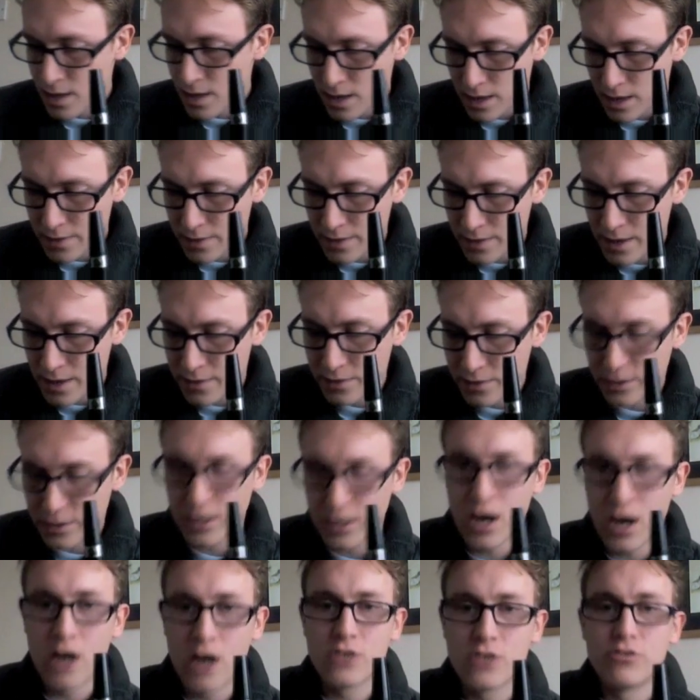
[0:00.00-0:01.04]
And then the
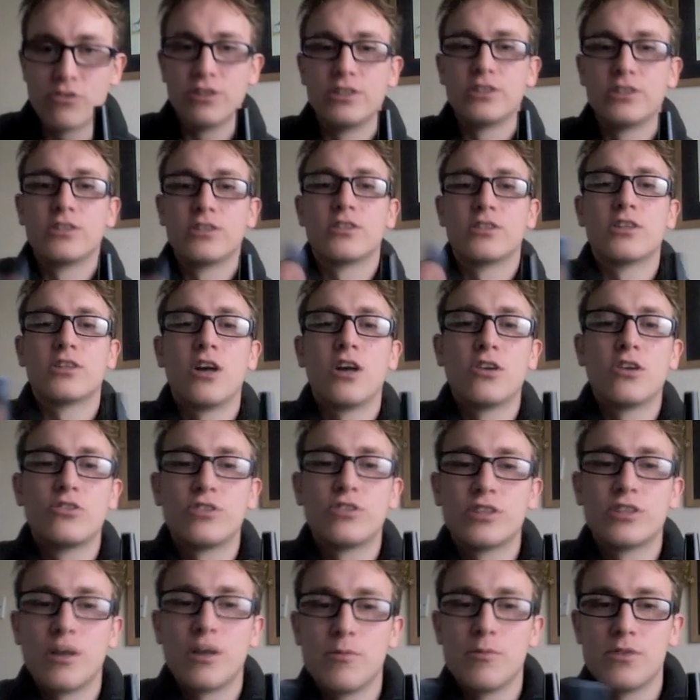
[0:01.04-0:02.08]
cartridge. The
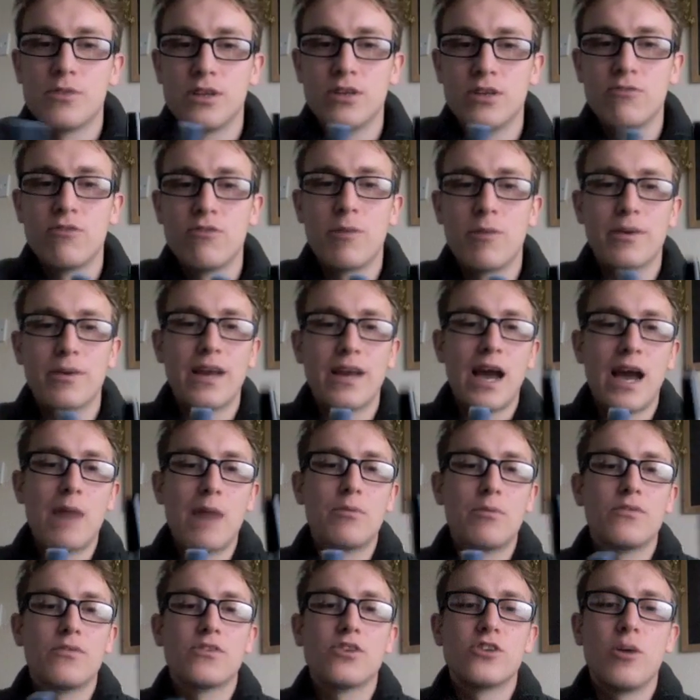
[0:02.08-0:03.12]
cartridges come with a little rubber cap
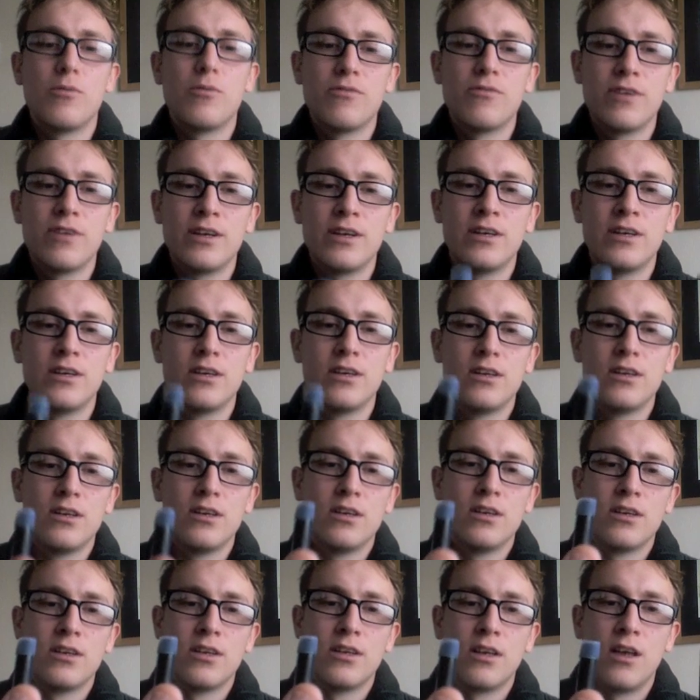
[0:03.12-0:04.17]
on the top of it.
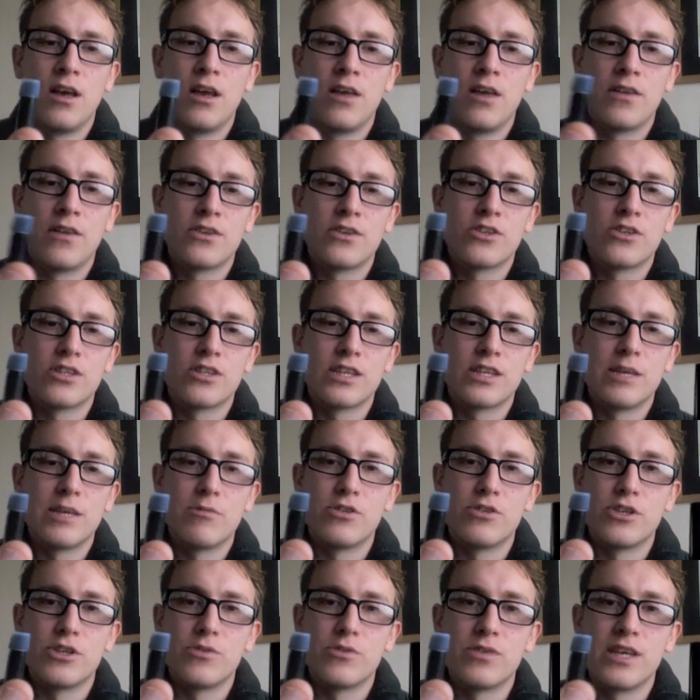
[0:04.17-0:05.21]
That's just to keep the
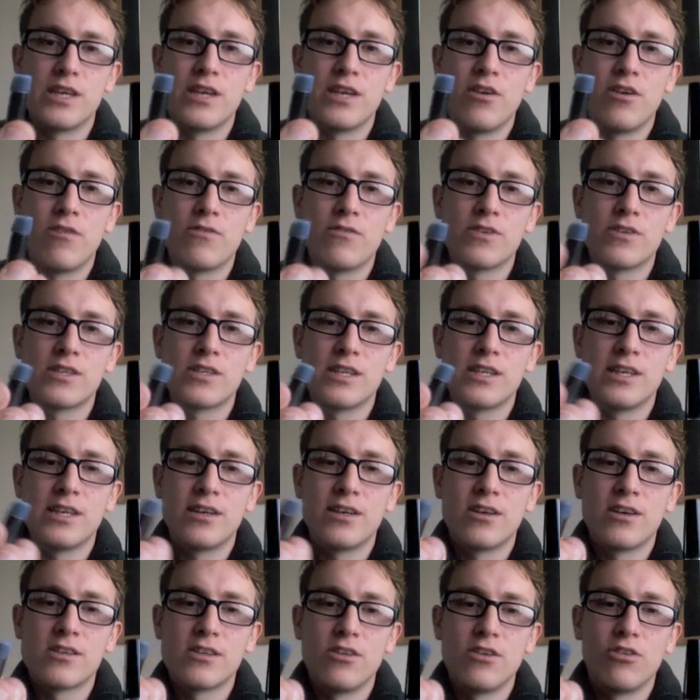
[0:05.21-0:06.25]
juice in, obviously,
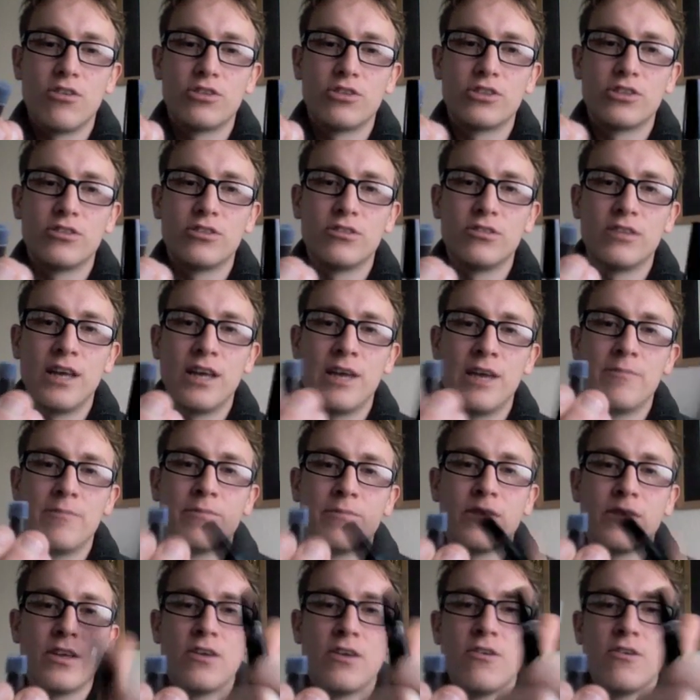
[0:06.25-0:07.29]
nice and logical there.
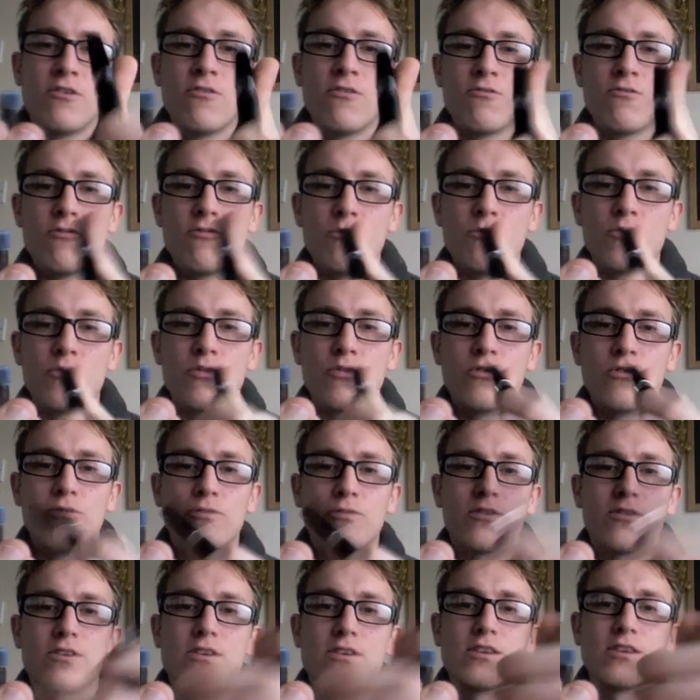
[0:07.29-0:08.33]
Remove
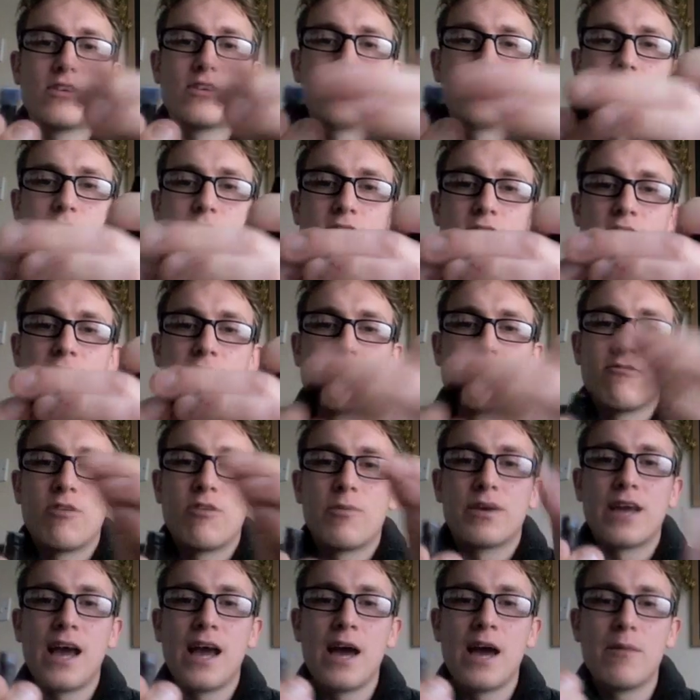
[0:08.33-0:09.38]
said
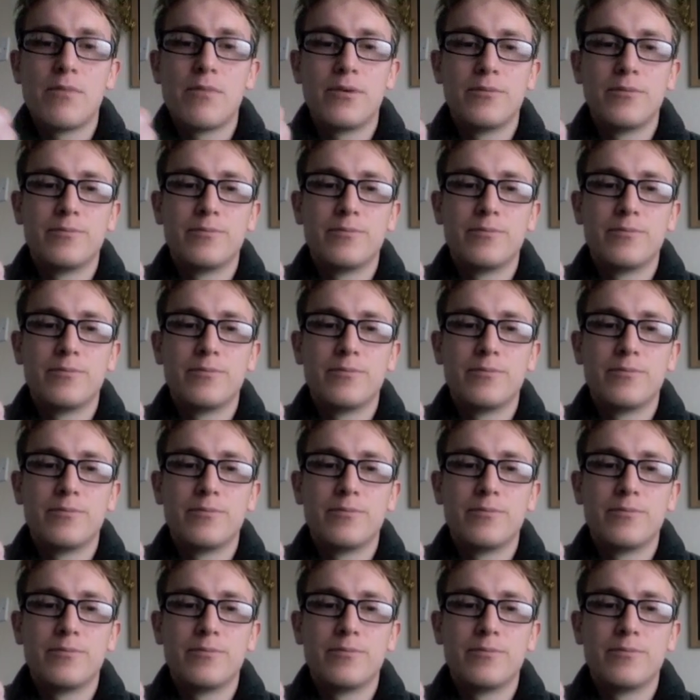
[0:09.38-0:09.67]
rubber cap.